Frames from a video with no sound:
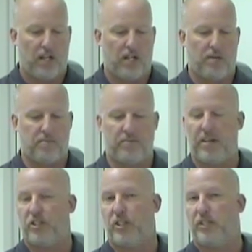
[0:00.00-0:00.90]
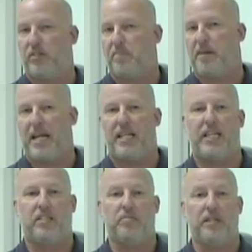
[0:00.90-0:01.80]
Um, eventually, there's a
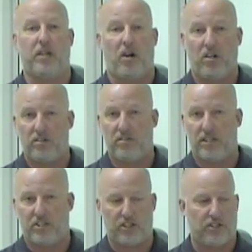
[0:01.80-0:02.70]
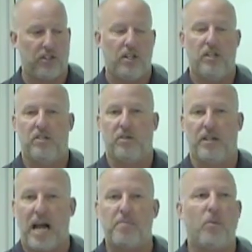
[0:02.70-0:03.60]
mandate to be all digital, so
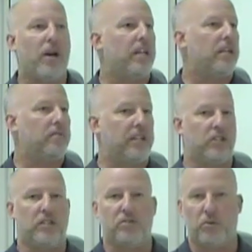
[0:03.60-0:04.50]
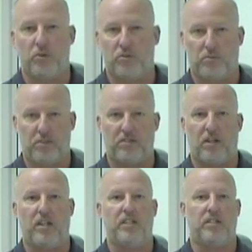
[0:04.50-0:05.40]
at that point, eventually schools will be
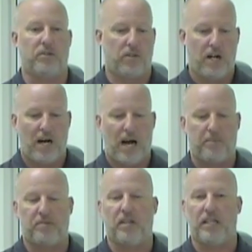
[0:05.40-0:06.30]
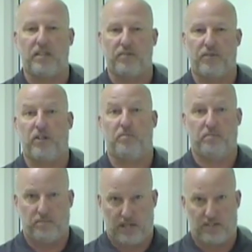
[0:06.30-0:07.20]
starting to obsolete the film
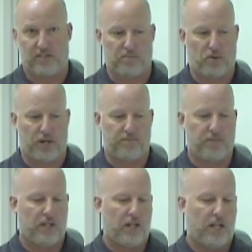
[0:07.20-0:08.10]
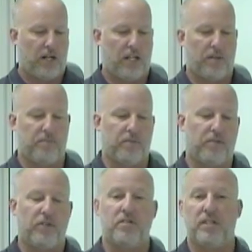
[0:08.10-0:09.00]
at some point. Um, the
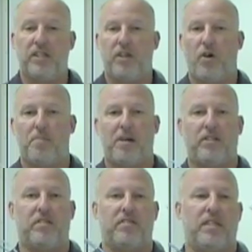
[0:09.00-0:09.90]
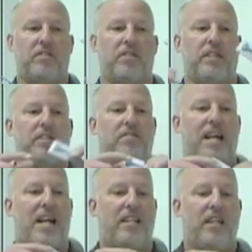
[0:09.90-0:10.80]
first thing to know about this sensor is
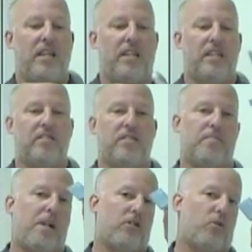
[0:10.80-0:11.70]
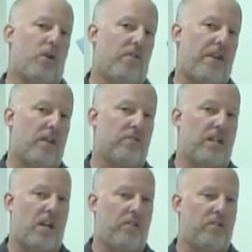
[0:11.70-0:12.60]
that this is about
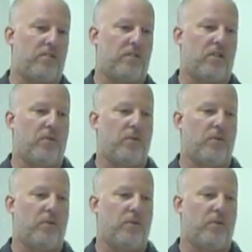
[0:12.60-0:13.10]
$12,000, so